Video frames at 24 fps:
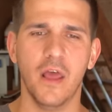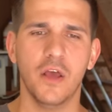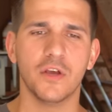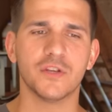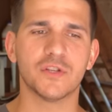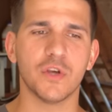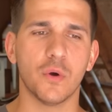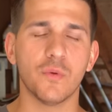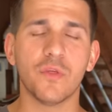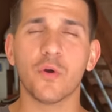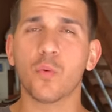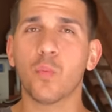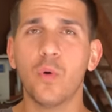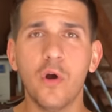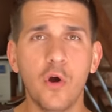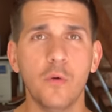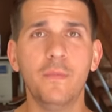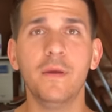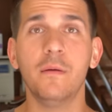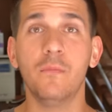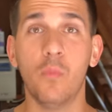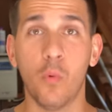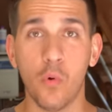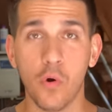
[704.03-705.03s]
So there will
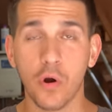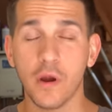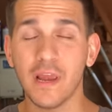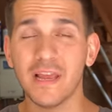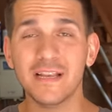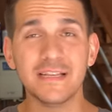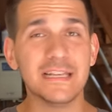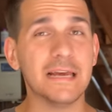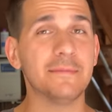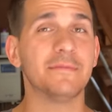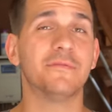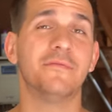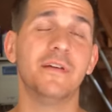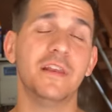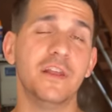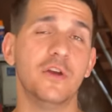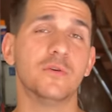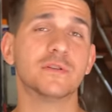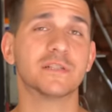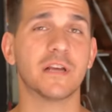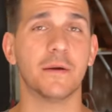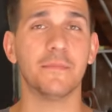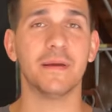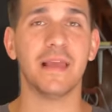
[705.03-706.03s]
be more in-depth
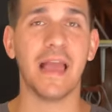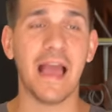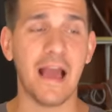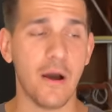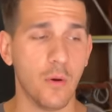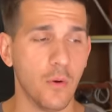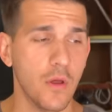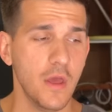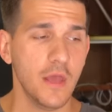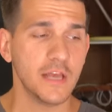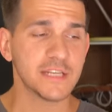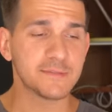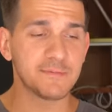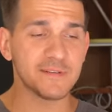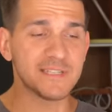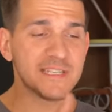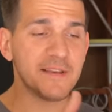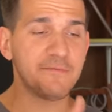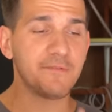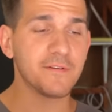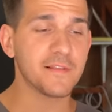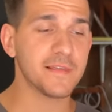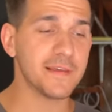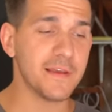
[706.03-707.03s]
videos coming out
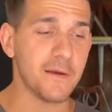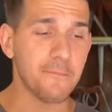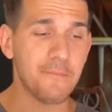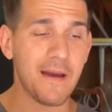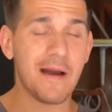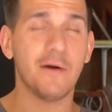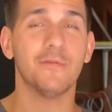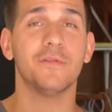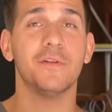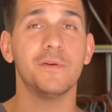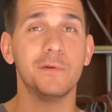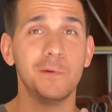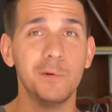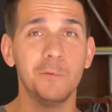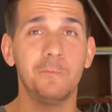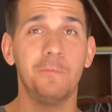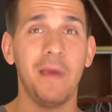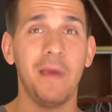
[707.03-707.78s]
specifically about the new